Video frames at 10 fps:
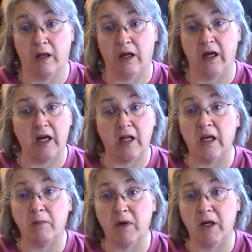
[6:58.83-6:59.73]
He didn't
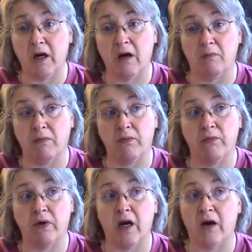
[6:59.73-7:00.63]
get me numb.
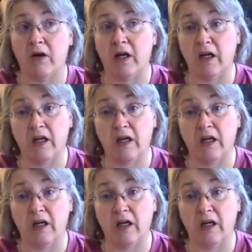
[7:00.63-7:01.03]
Now, he